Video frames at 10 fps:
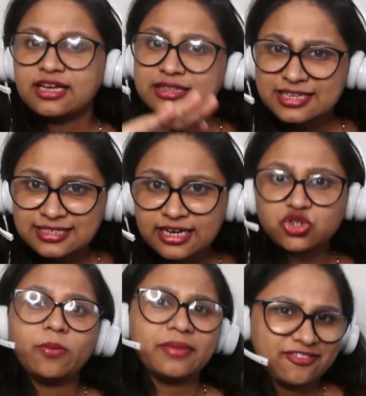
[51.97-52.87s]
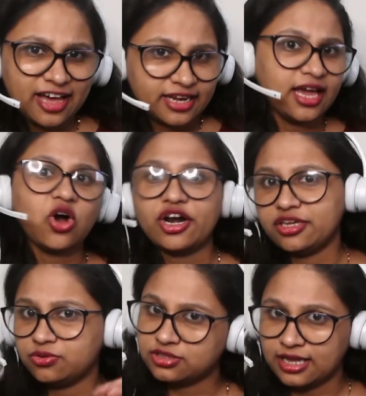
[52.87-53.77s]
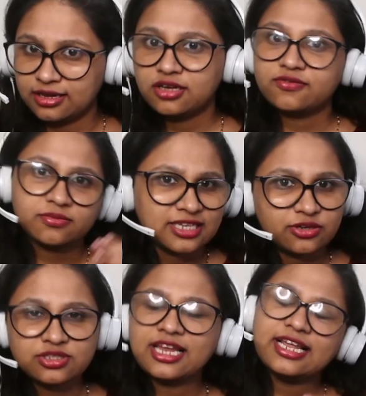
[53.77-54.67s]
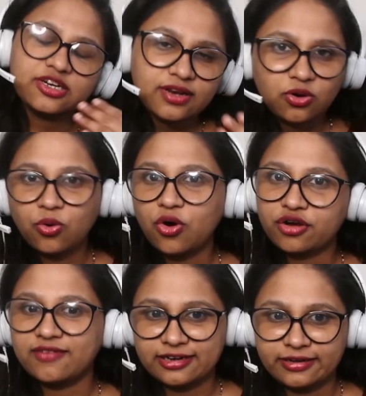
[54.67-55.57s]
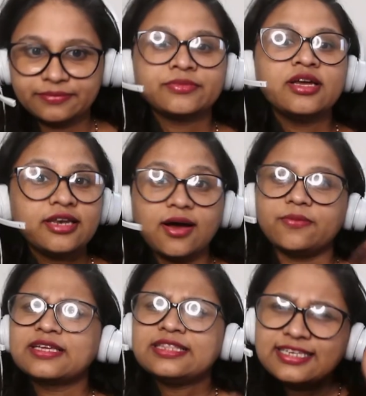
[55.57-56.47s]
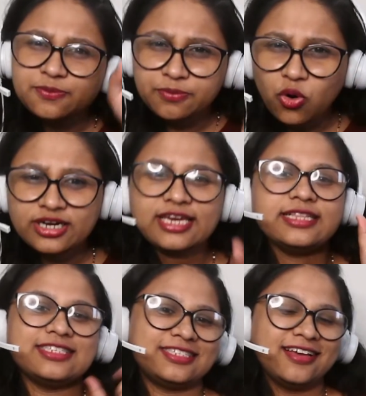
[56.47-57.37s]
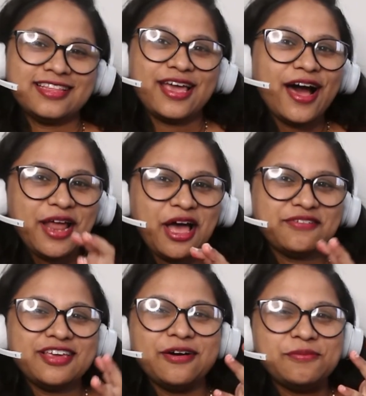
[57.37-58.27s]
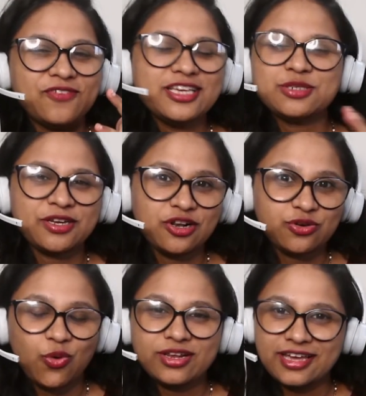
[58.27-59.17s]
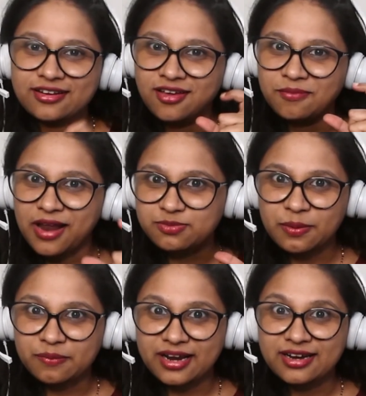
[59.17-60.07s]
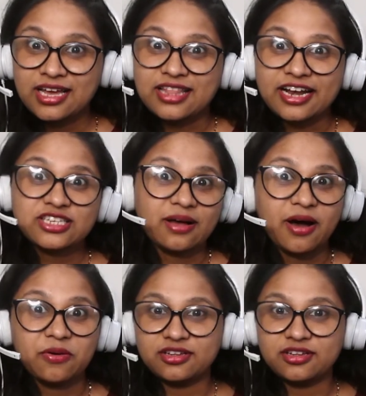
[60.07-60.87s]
This ratio may vary according to cell. From cell to cell, it will go on varying. Now, these proteins, they are having a very special role in plasma membrane, that is about the